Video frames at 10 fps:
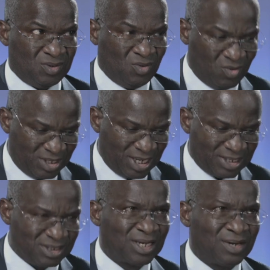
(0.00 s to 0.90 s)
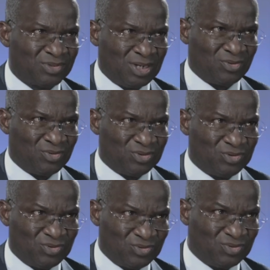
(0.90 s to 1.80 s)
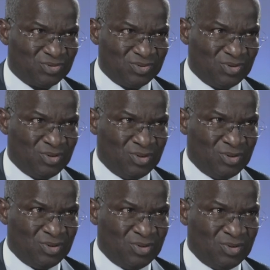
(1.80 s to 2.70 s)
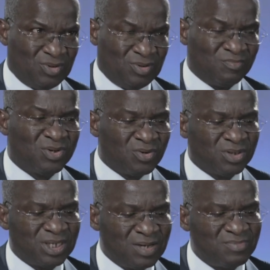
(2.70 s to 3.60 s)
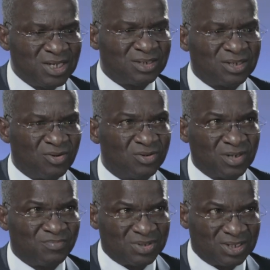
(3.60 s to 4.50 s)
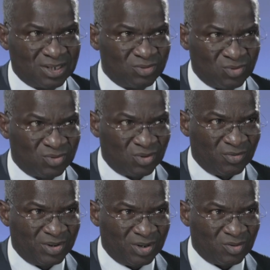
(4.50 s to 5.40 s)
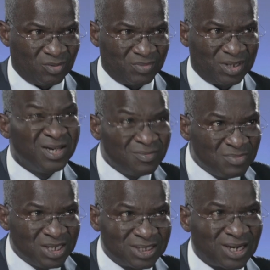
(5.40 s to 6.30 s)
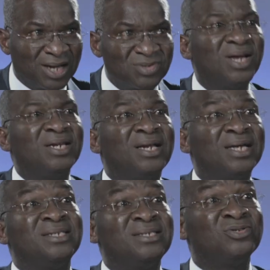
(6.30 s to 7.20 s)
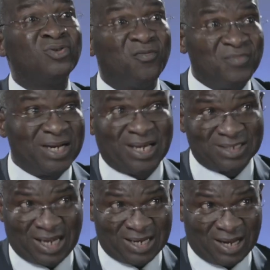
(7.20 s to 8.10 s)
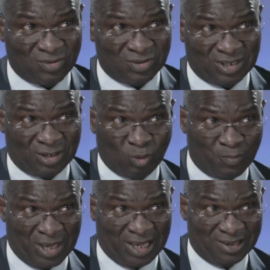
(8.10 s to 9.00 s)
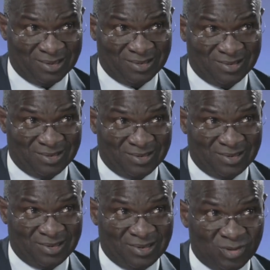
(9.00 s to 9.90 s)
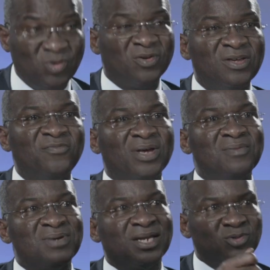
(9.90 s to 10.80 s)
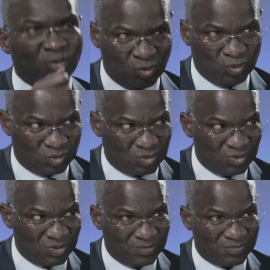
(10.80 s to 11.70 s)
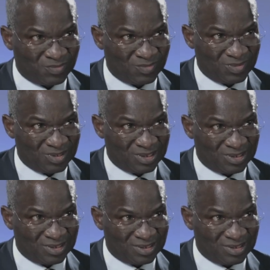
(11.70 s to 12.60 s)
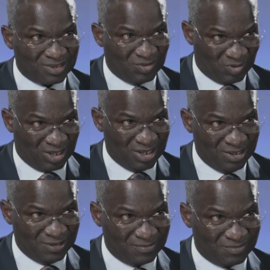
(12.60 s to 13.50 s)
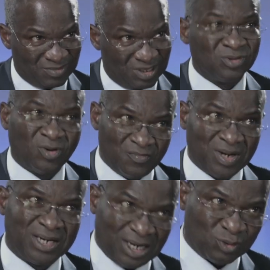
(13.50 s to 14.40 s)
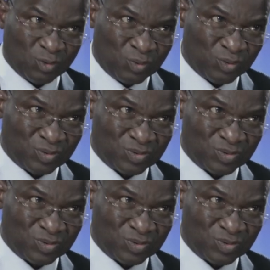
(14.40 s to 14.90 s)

under these terms and conditions. Because MBET is 100% owned government company, it means actually that it is government that signed that contract to pay. So if MBET owes, okay, it's government that owes.